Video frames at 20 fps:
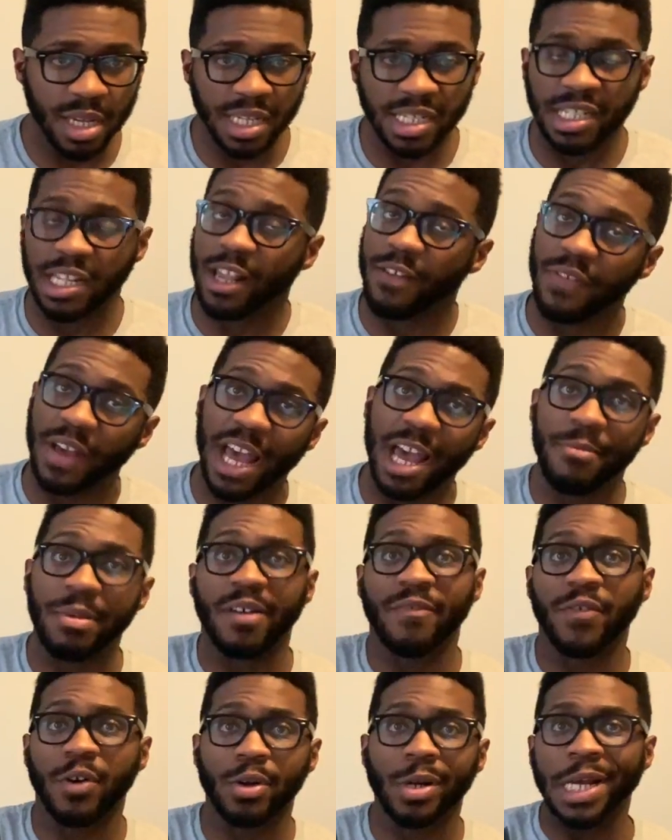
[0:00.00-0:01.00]
See, if I have
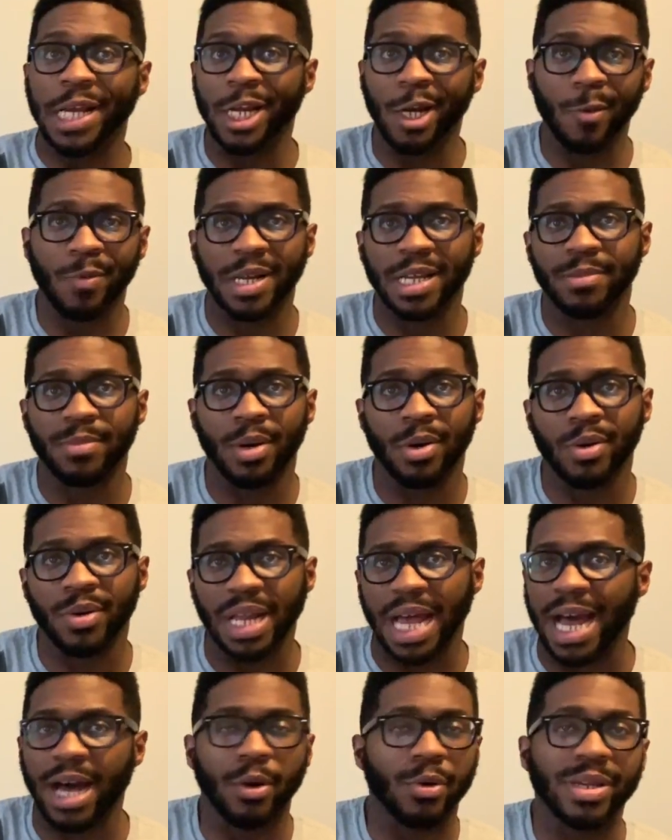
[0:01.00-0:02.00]
my phone on airplane
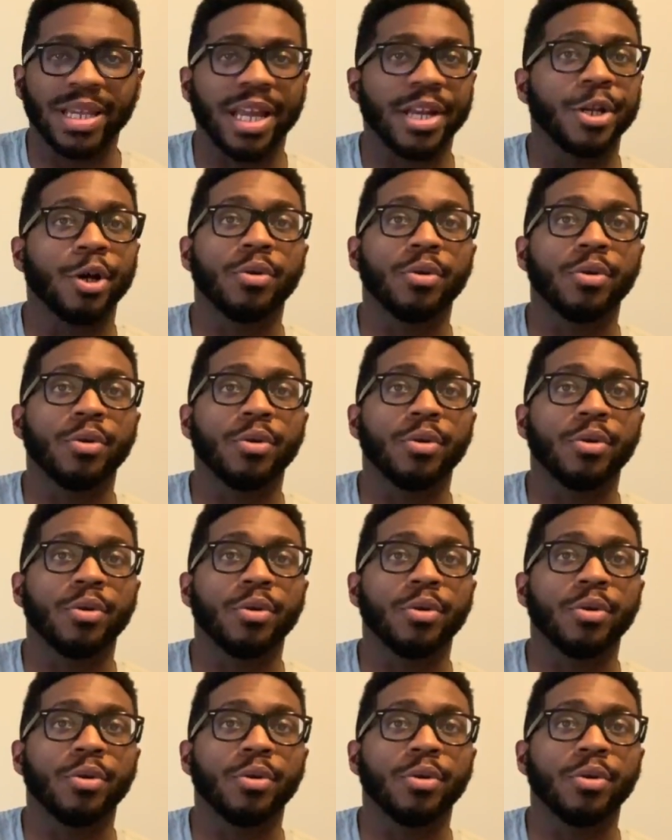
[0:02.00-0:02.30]
mode, I don't get